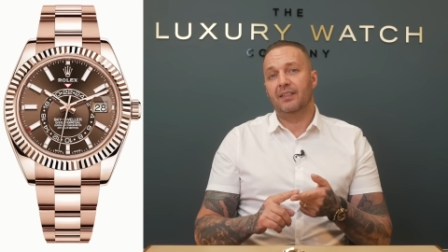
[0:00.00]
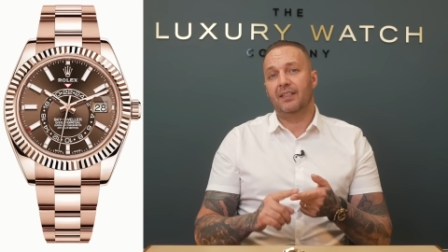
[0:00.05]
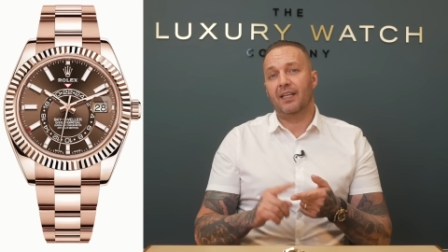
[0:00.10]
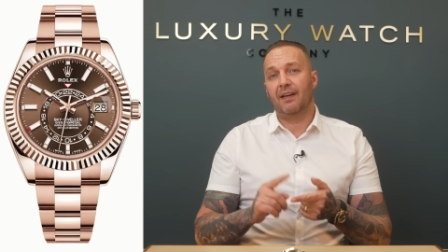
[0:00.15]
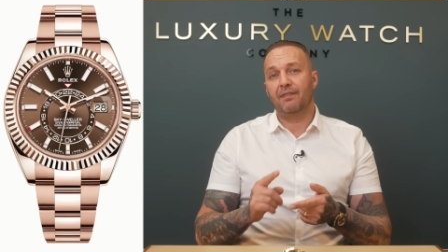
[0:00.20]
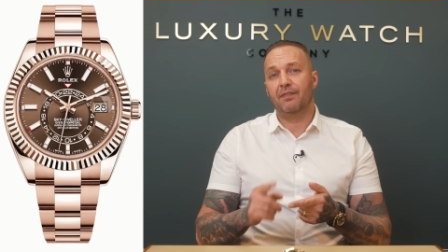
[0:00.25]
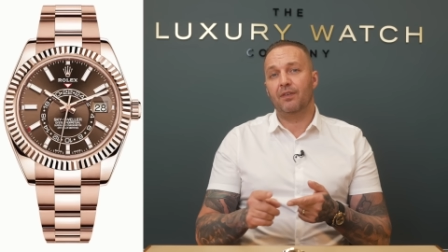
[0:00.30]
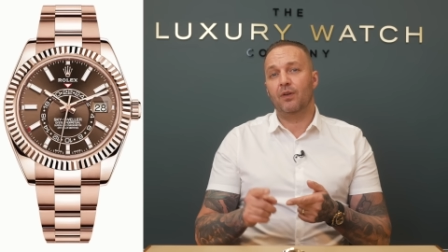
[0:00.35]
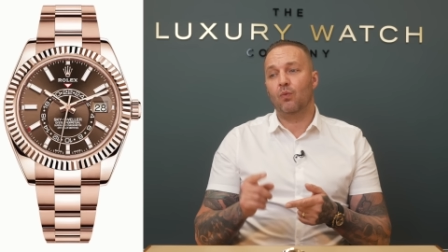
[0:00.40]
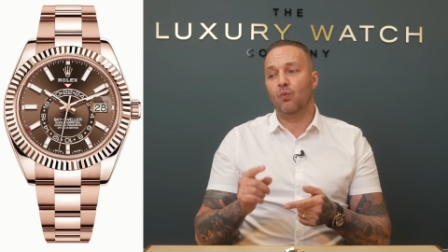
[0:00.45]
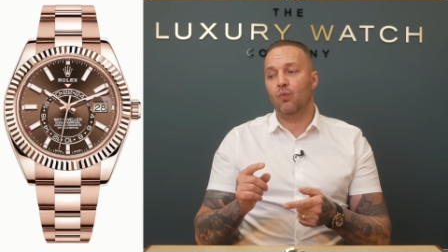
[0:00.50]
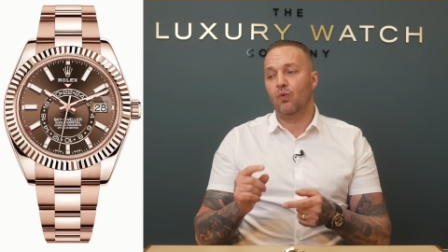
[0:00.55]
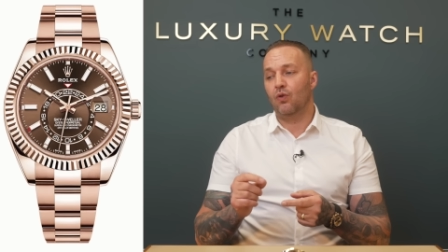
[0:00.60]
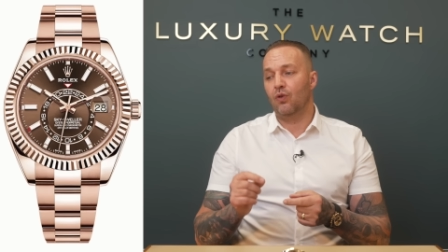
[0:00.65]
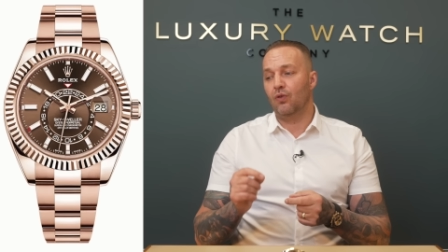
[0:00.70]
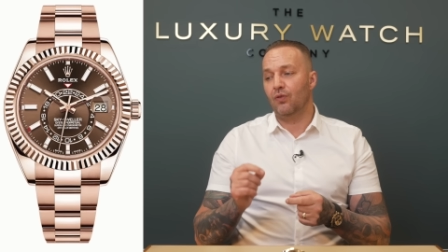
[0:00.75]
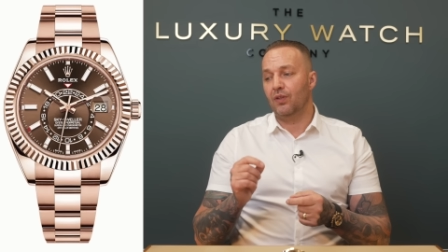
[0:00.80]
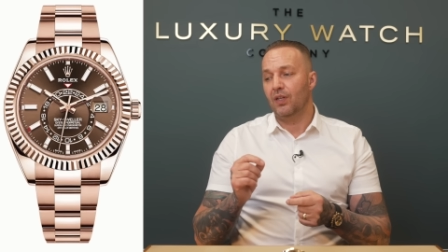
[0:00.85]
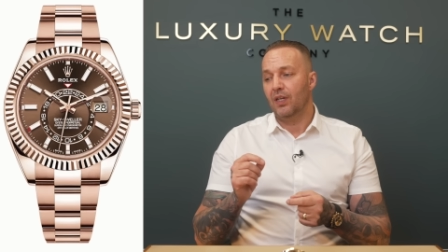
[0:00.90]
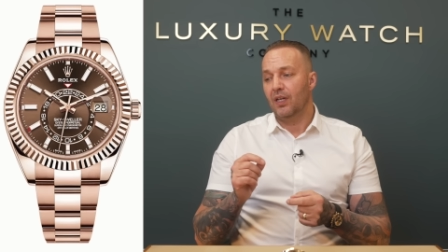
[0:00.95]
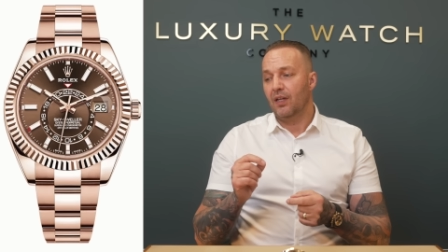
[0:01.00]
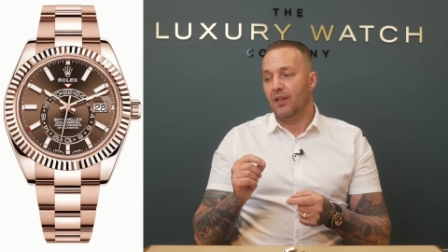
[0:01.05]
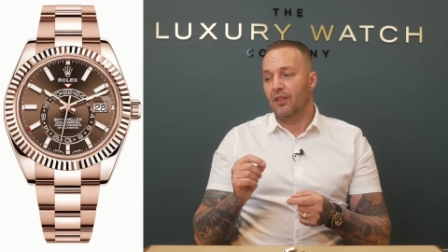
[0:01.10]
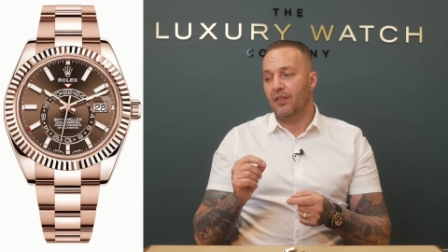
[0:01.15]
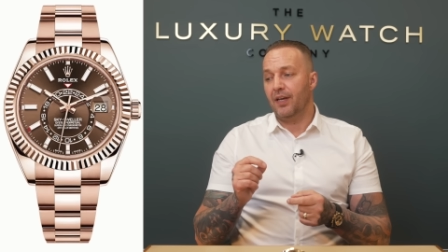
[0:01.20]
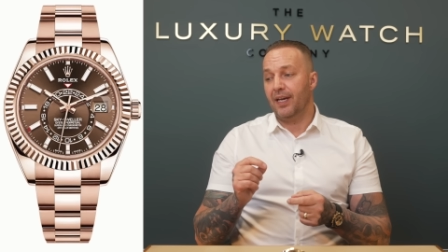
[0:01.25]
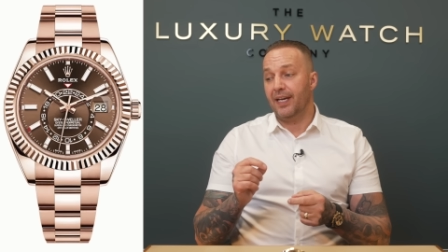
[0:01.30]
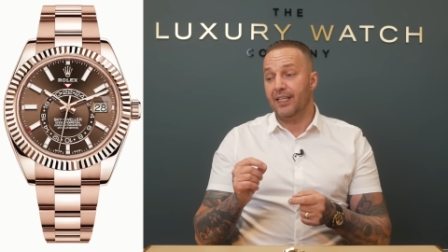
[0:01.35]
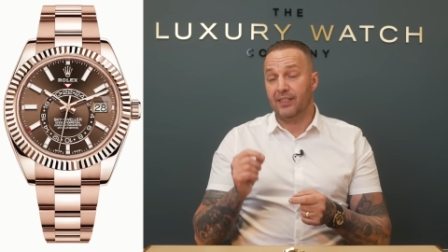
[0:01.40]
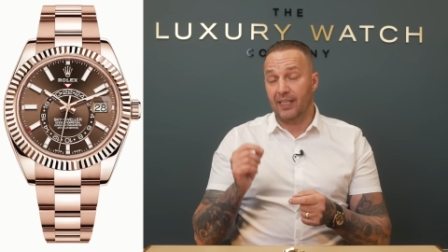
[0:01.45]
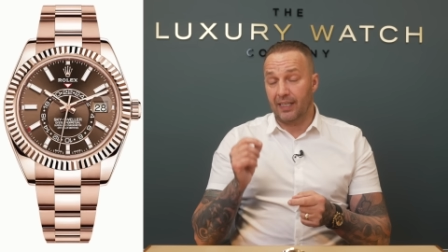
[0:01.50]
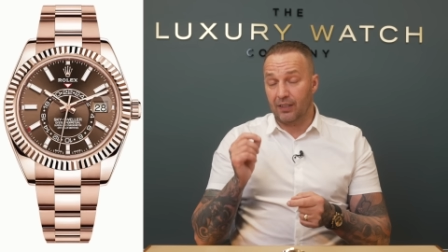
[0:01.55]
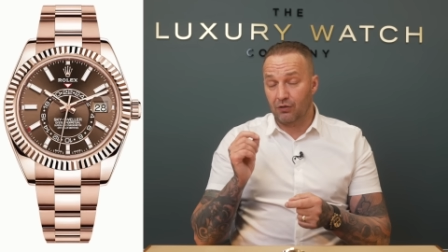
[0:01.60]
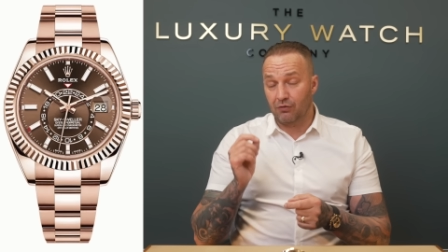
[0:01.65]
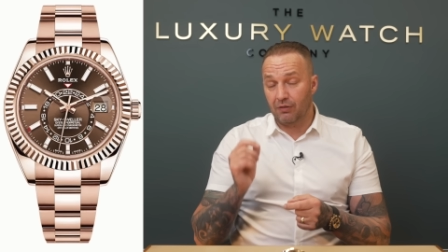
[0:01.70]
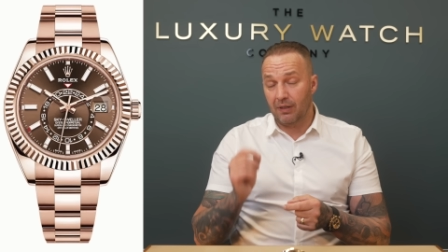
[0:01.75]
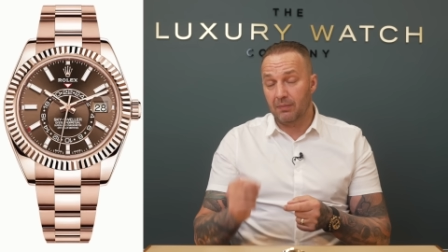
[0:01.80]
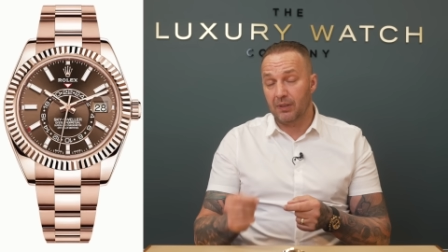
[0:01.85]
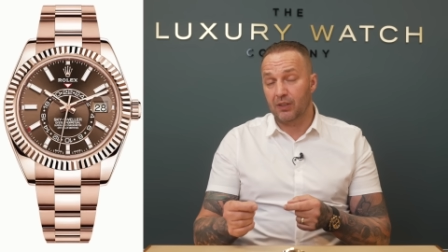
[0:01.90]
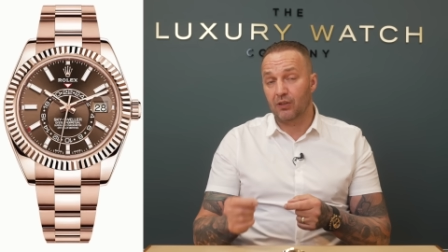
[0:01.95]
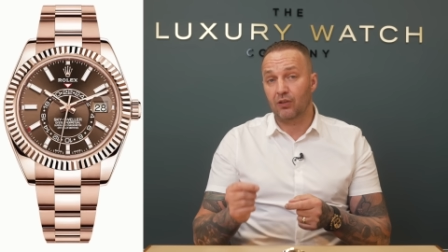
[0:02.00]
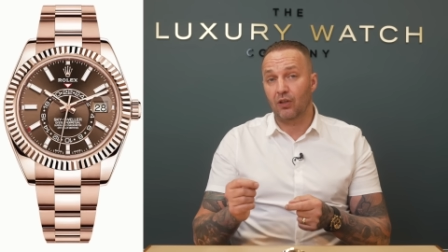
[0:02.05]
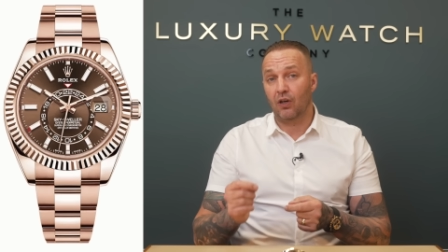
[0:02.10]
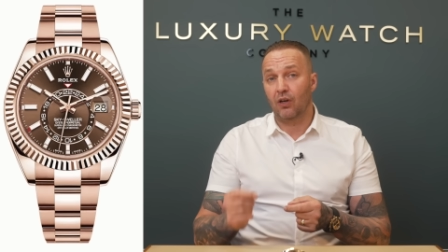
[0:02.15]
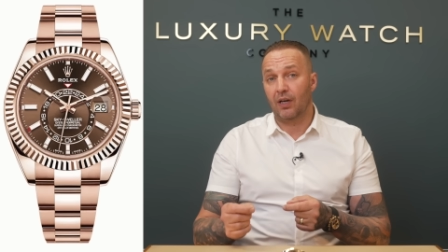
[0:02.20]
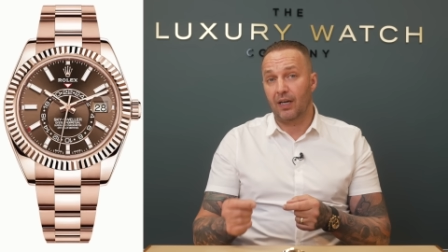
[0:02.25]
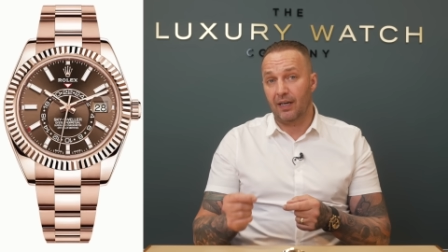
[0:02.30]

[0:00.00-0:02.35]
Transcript: Definite one that is extremely sought